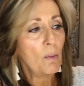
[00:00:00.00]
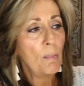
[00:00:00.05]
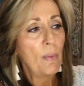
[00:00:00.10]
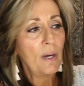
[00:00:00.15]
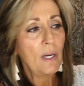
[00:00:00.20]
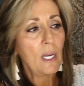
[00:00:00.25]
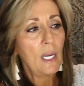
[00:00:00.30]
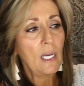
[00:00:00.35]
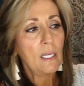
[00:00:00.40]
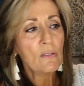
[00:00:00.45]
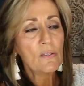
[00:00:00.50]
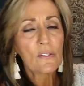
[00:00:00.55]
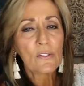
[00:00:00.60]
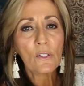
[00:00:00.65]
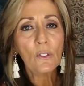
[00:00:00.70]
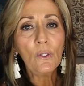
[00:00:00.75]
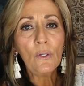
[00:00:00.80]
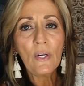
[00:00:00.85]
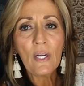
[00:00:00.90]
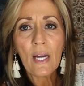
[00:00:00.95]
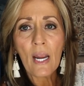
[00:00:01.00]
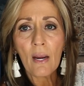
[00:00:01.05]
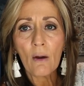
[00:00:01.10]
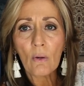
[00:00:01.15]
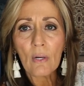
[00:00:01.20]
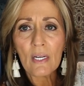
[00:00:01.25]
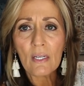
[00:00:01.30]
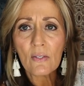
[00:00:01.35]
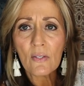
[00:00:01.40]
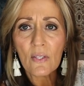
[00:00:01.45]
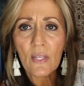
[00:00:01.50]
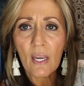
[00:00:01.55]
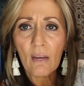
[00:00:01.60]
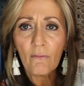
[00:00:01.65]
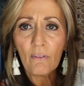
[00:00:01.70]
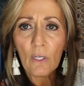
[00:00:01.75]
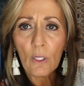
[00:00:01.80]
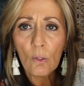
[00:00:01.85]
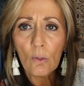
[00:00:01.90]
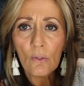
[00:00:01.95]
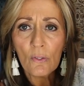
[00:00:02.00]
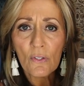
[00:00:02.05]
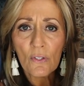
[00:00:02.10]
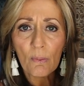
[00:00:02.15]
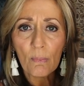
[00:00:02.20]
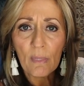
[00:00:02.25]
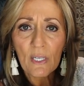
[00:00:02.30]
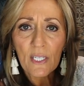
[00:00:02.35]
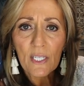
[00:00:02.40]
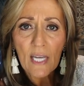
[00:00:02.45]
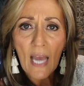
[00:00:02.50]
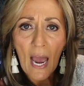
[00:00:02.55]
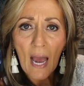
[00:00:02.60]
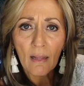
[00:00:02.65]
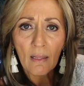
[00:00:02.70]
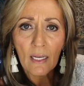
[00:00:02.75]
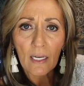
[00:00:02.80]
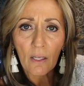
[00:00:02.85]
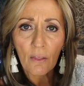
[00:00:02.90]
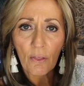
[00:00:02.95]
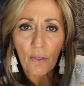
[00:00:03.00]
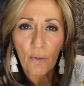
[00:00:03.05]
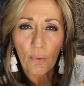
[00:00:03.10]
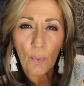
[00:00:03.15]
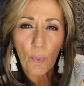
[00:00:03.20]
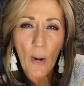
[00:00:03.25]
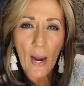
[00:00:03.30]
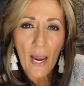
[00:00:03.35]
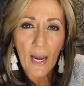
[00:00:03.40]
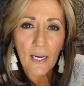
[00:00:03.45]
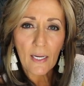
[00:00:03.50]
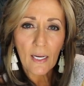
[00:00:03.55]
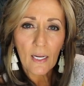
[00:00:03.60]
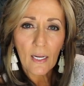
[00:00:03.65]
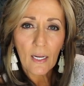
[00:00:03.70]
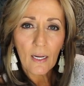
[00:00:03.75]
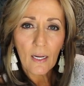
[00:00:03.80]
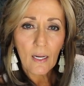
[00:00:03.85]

but in certain areas they've used metallic thread,